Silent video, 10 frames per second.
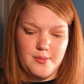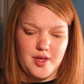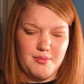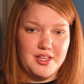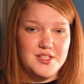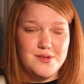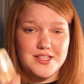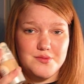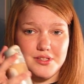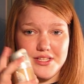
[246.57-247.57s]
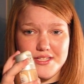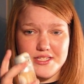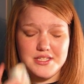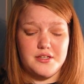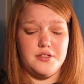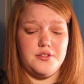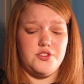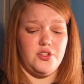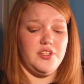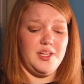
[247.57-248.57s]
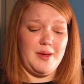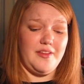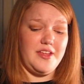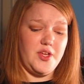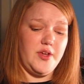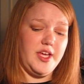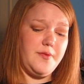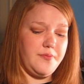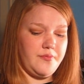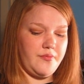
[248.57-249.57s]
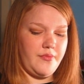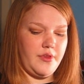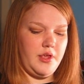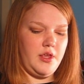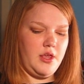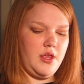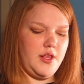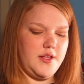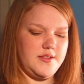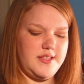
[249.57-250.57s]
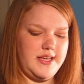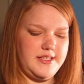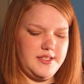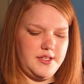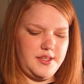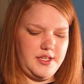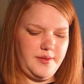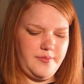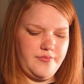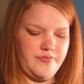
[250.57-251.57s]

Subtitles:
But I mean, this way it's really easy to control the amount that you get. So that is a good thing.